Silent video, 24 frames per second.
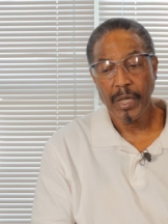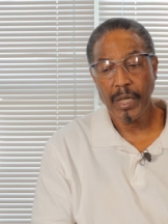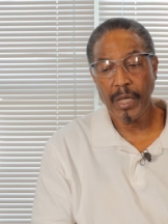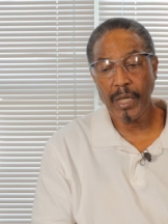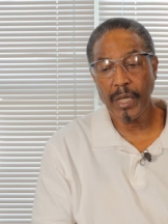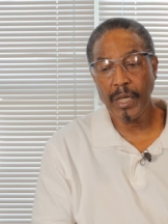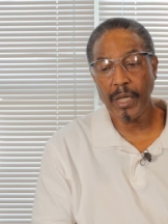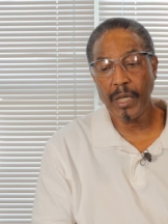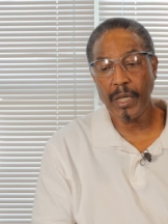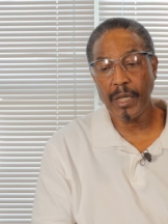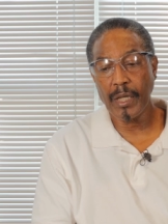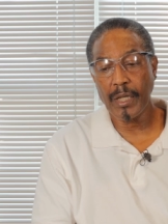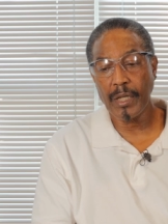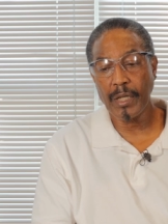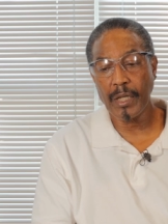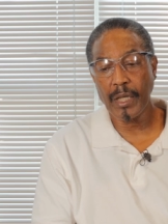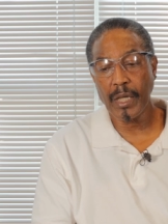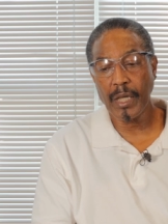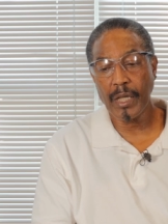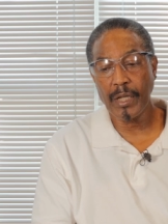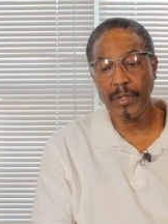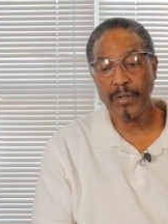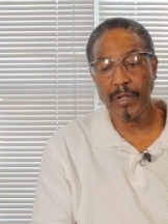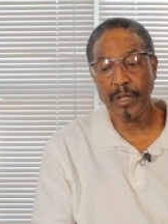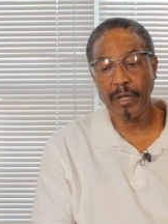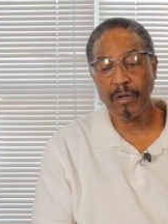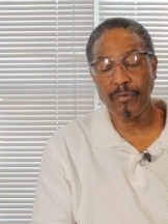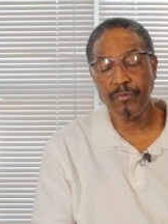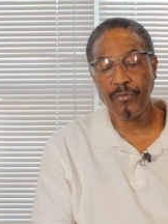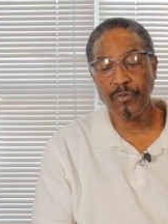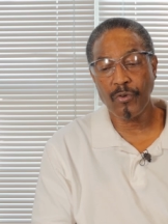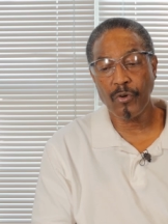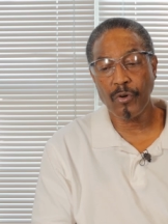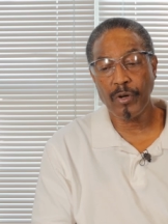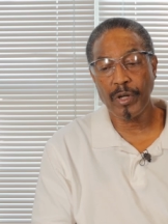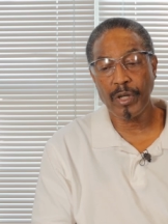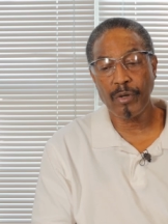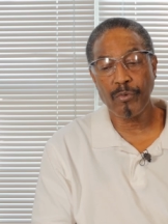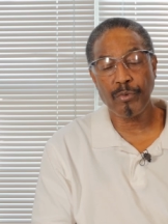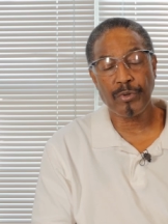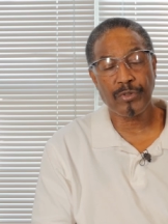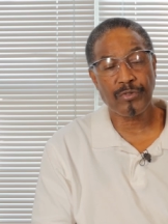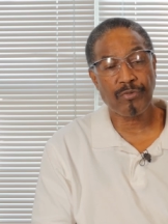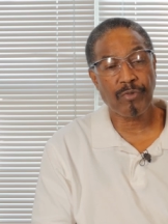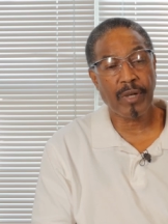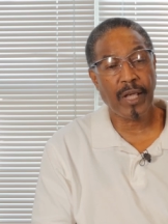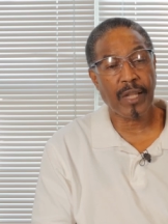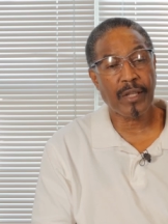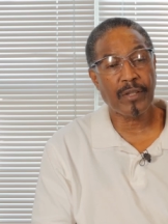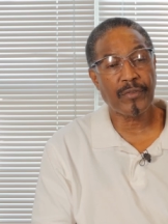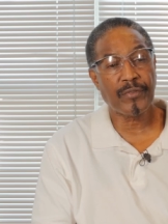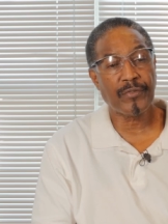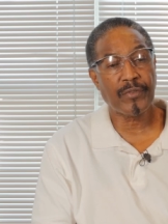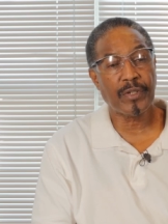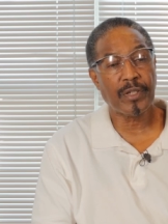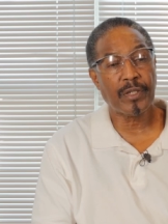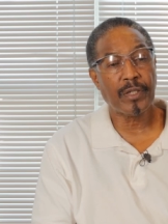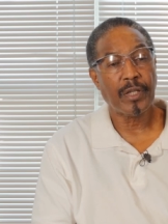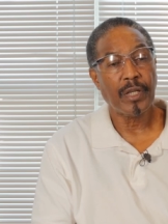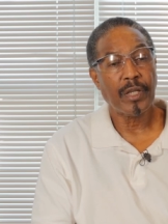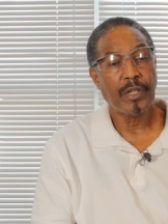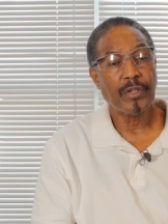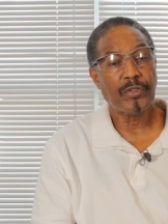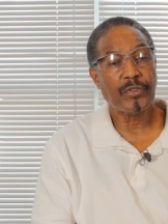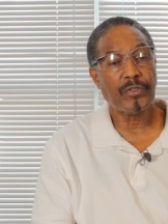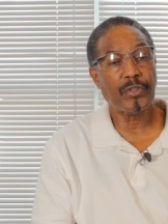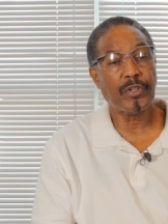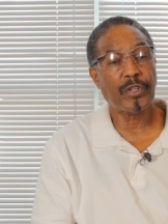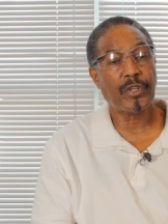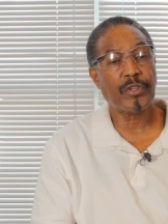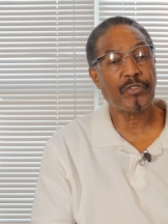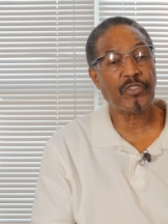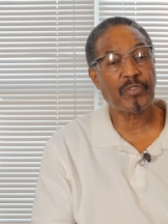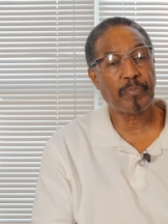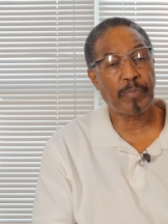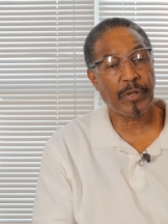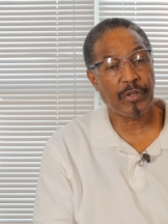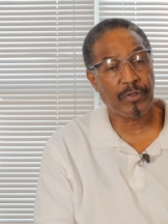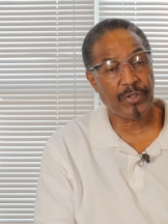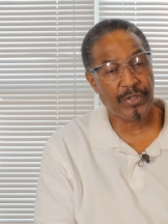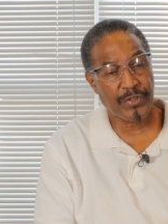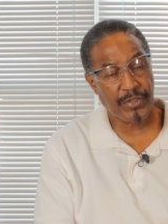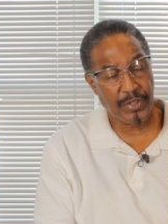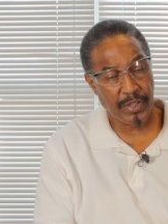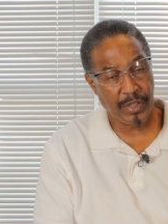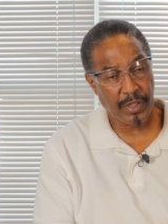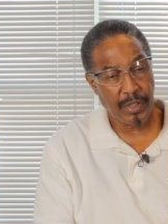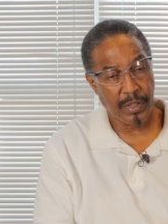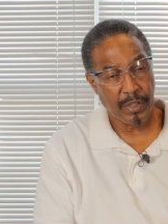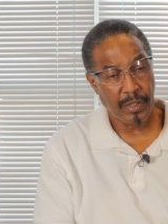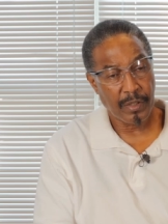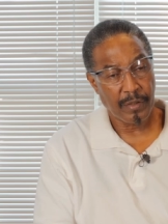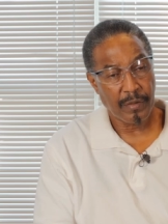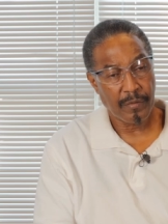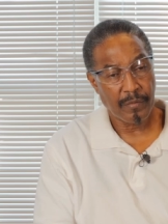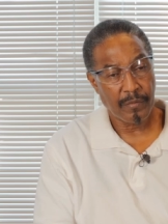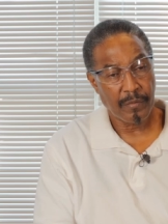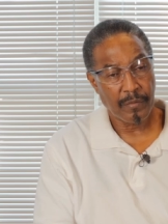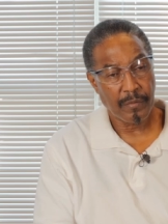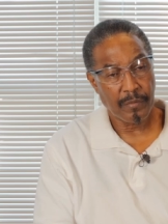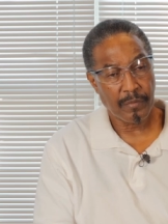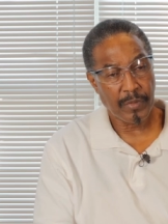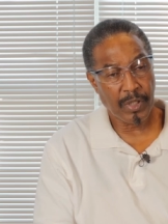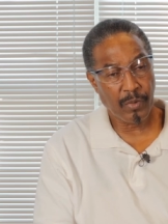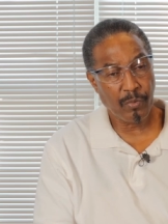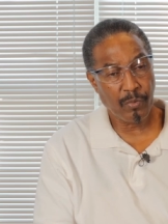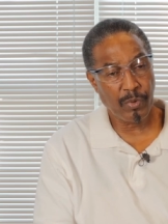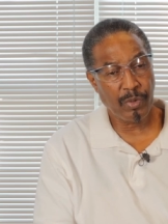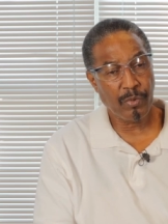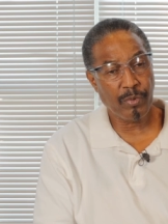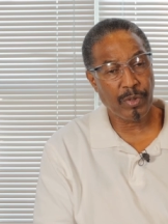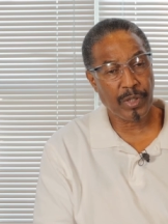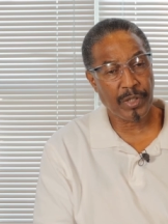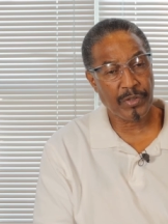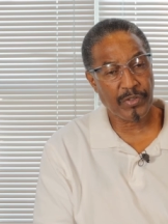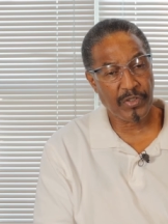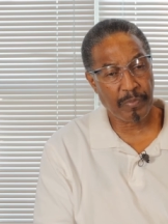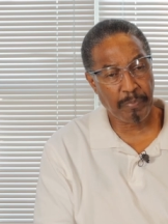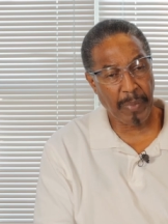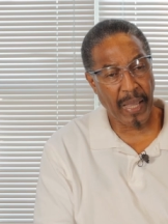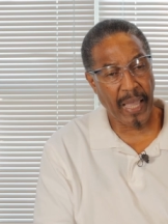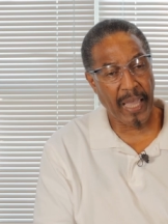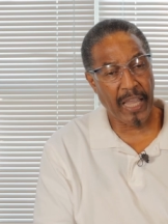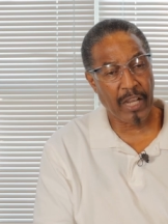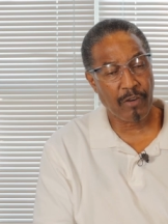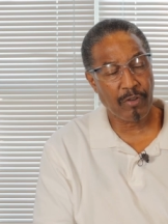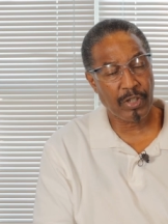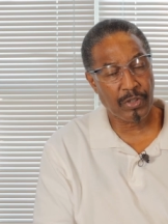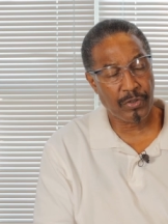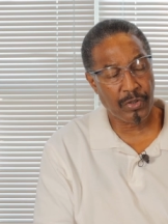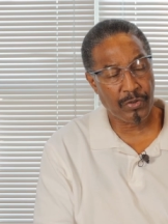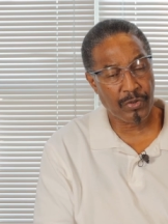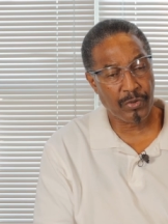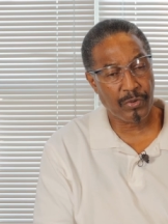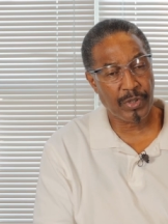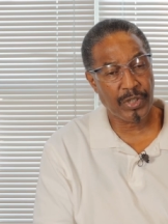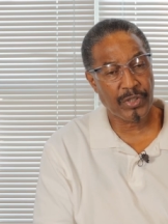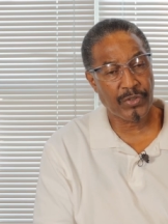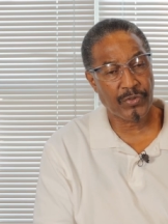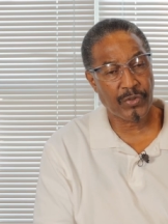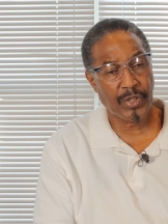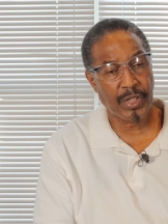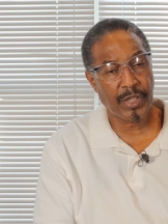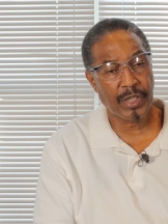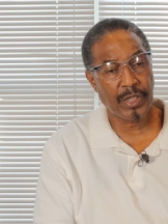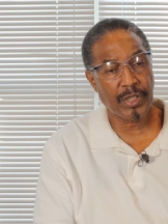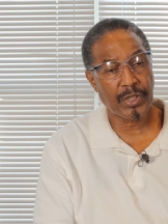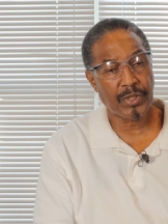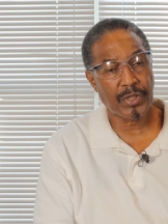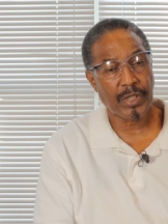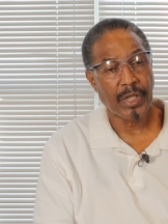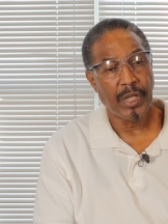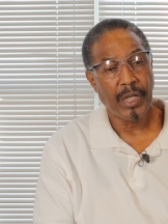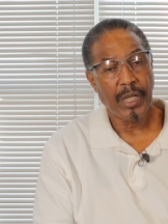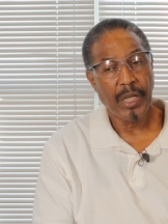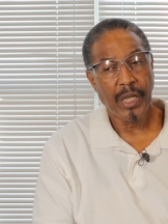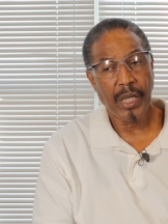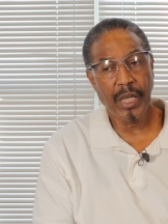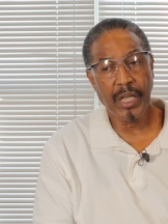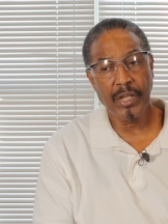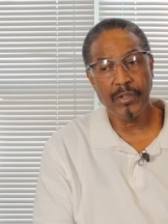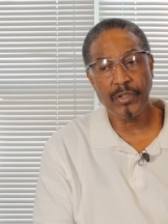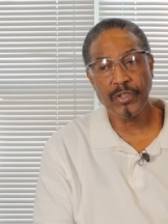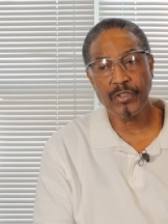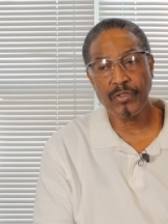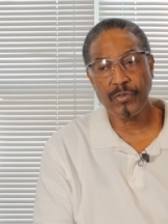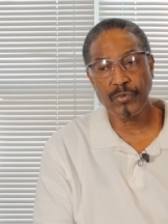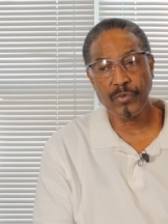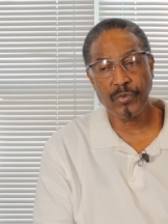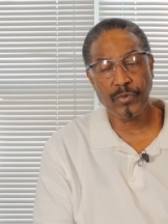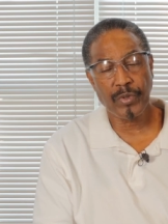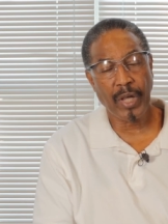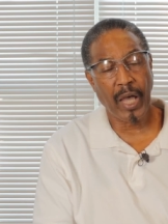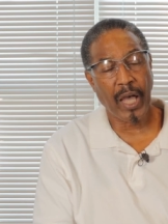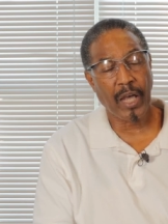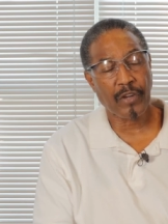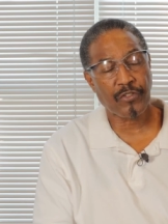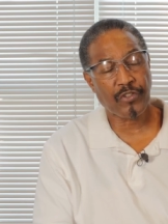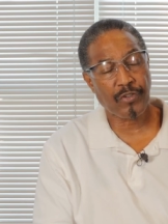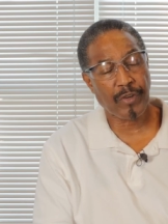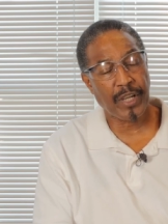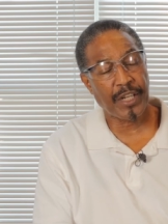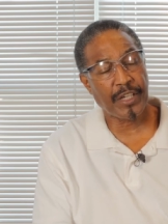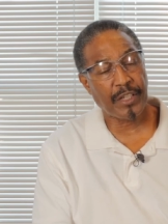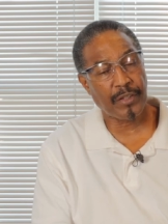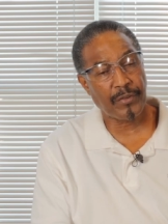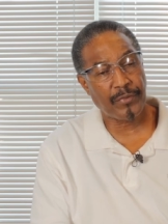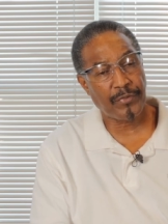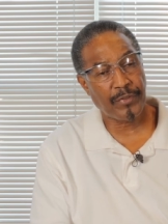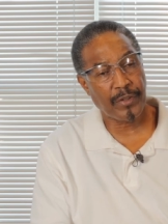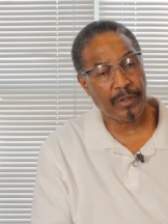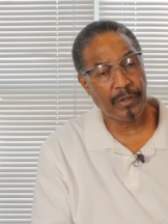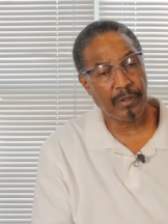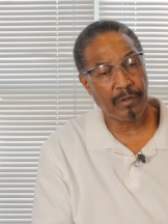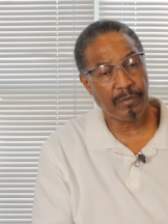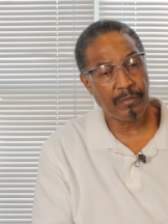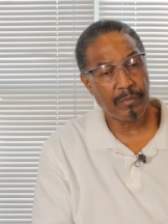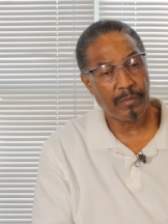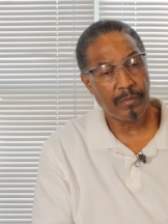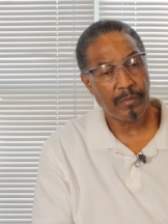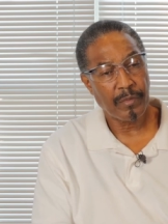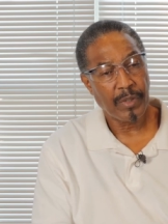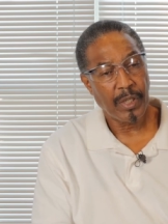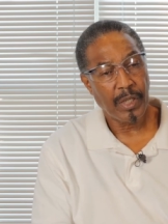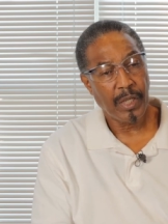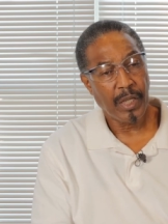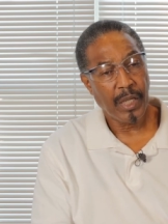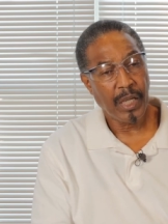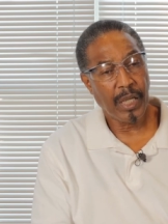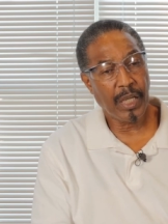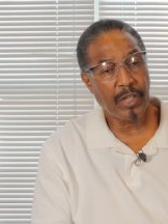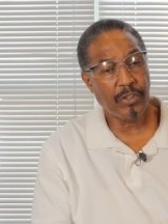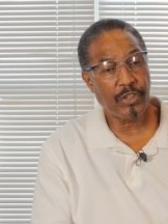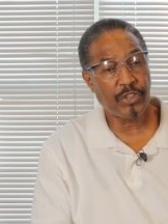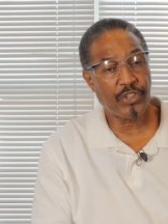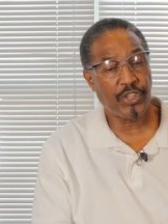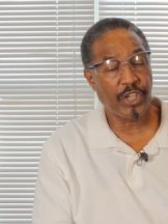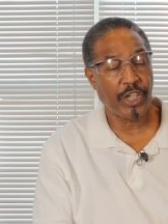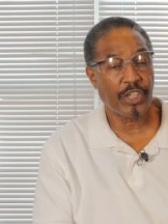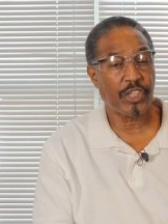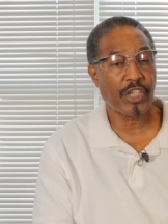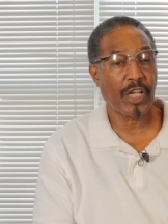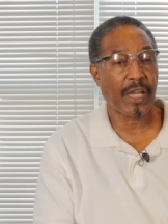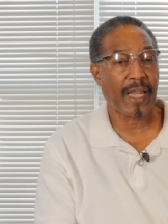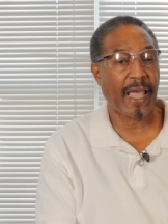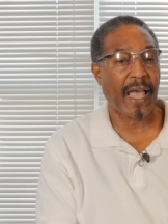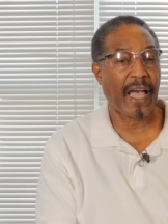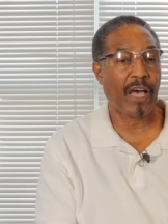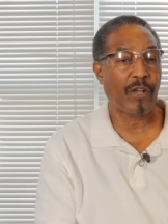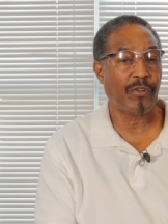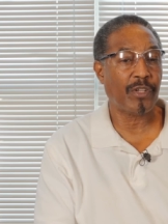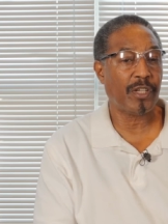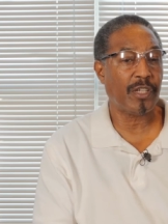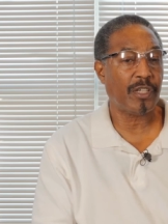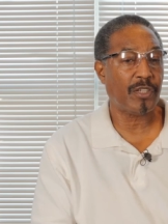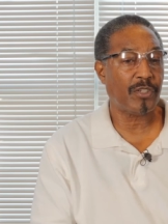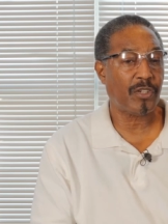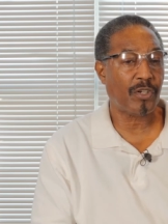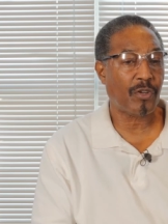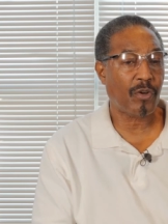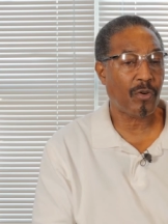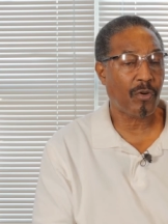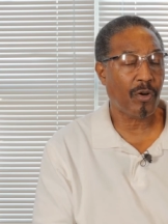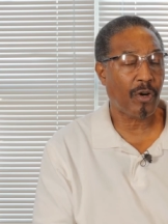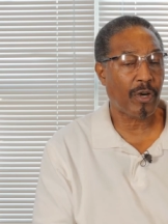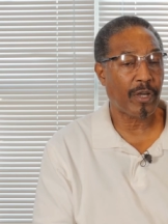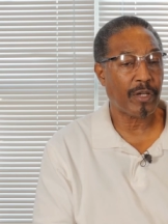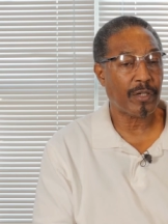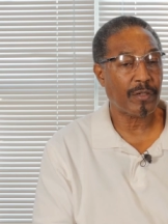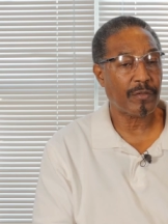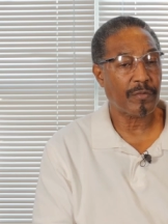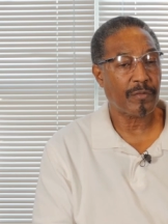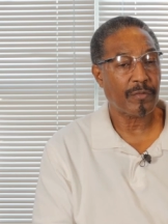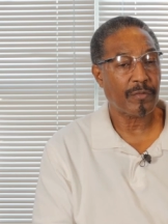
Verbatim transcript: And, and therefore, it was relevant to the conspiracy that we were conspiring to do these things, and this was our training film. And the judge allowed it into the court.